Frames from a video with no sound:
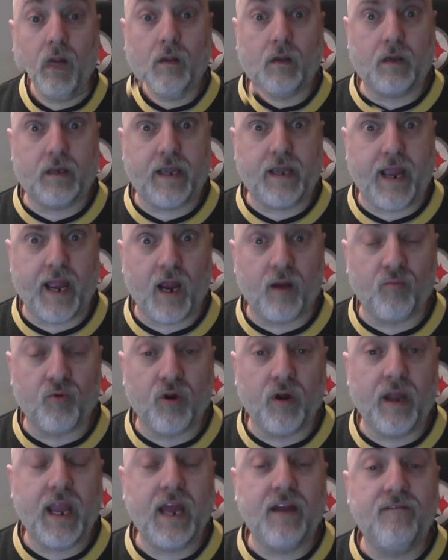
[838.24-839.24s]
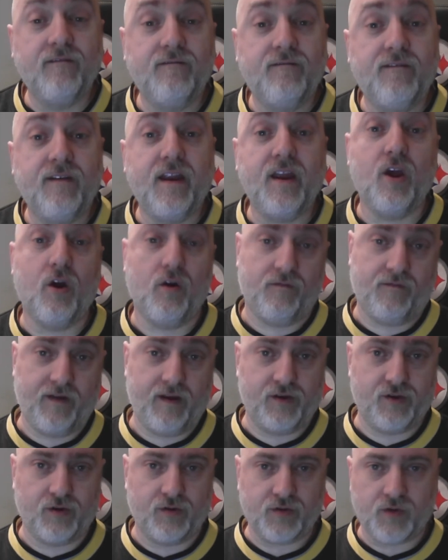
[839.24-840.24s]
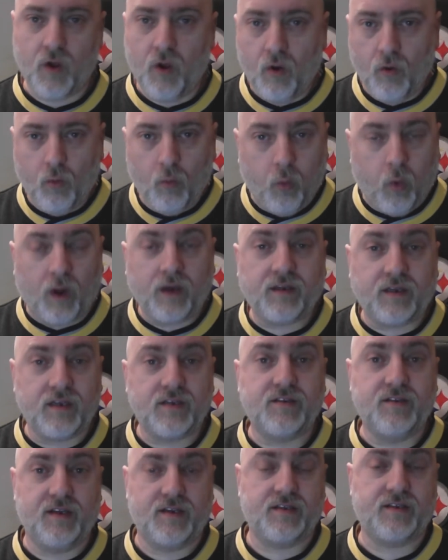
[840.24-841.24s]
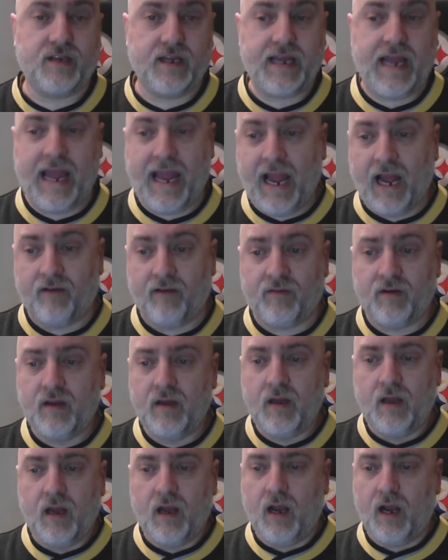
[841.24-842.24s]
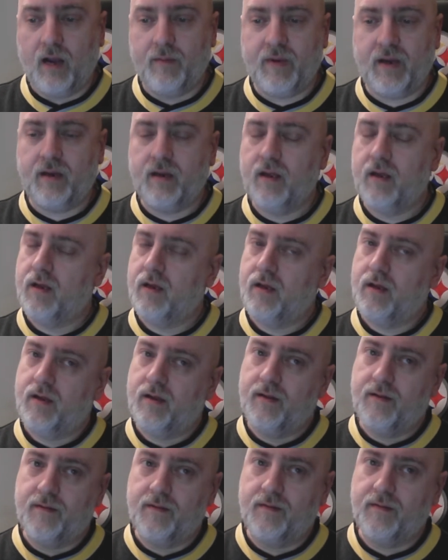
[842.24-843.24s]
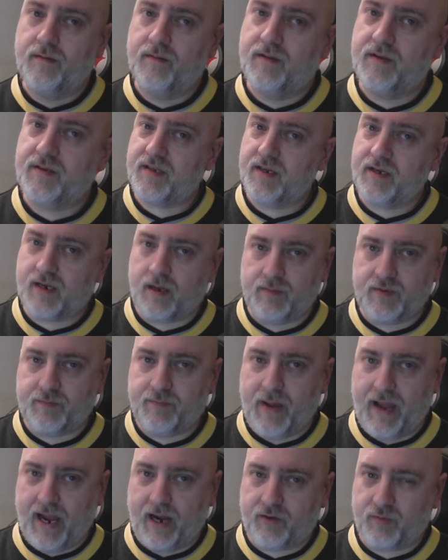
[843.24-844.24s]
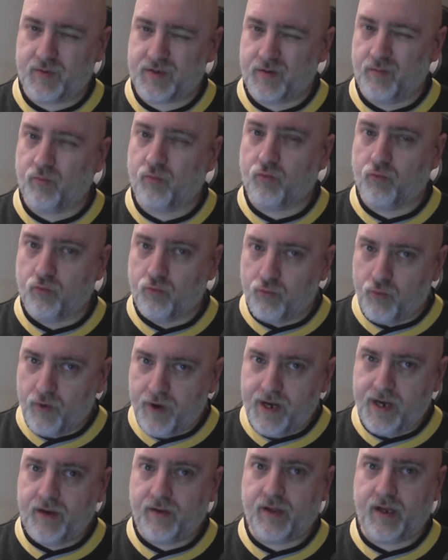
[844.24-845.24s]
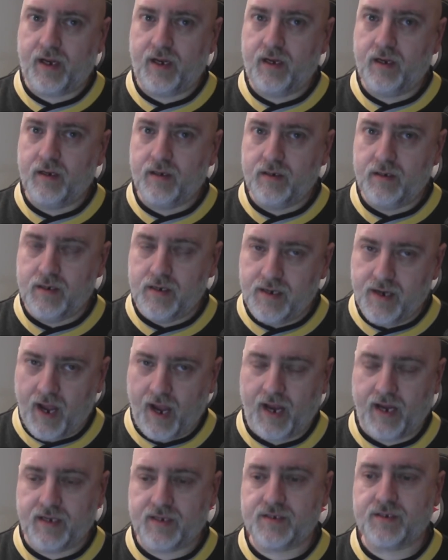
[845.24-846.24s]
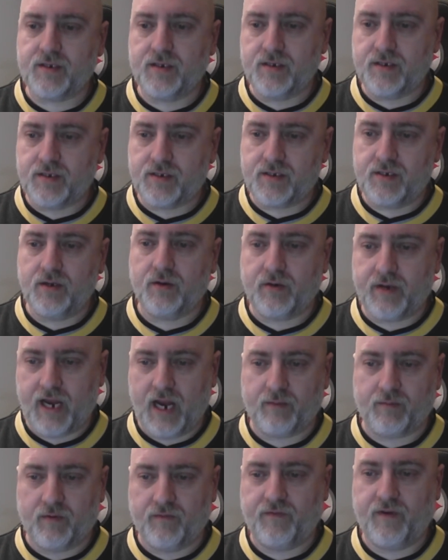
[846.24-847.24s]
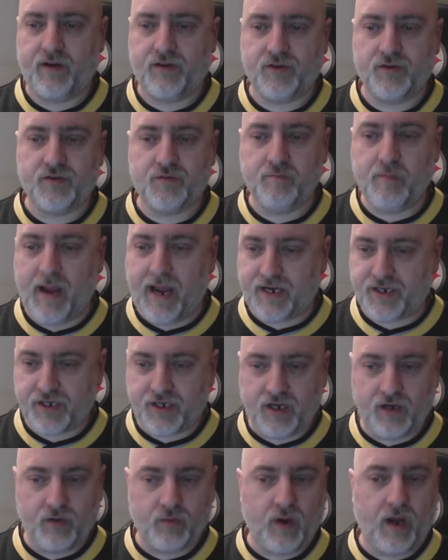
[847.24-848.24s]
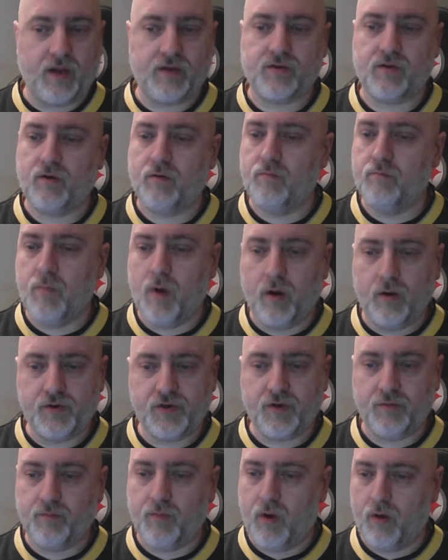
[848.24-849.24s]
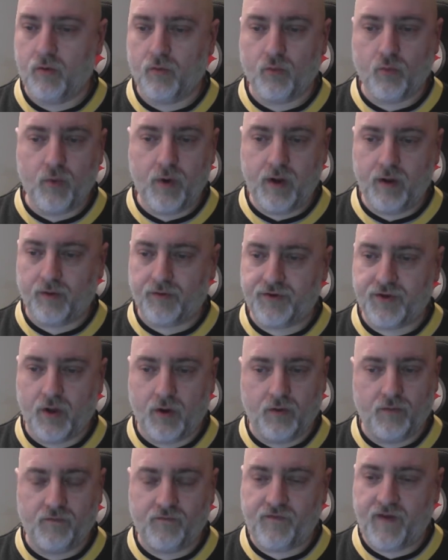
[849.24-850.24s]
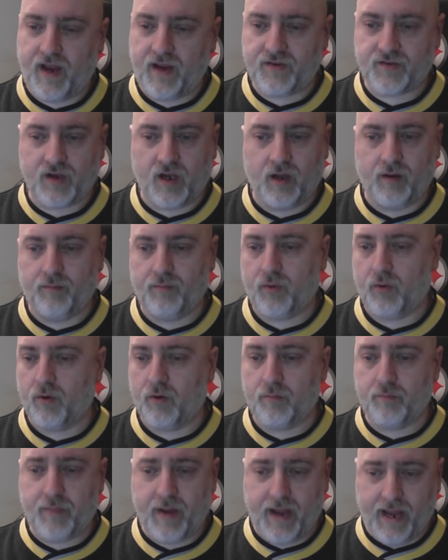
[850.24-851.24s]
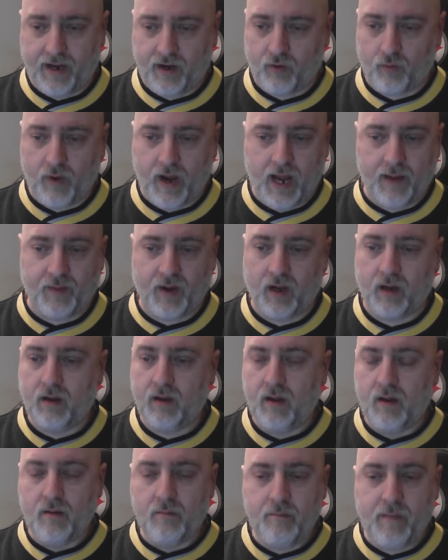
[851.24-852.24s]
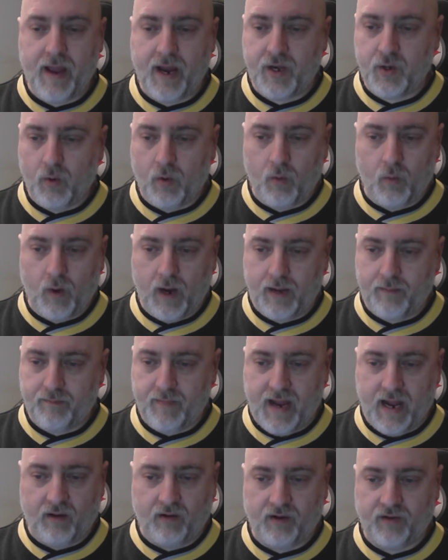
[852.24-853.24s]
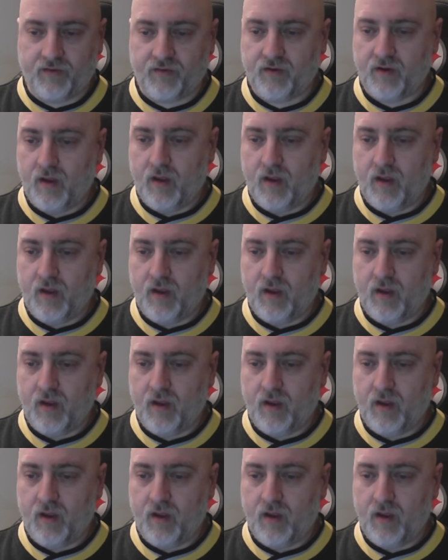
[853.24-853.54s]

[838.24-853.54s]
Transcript: Camera and video features. What does this thing have? I mean, this comes packed with some really nice still camera features: magic eraser, motion mode, real tone, face unblur, panorama, manual white balance,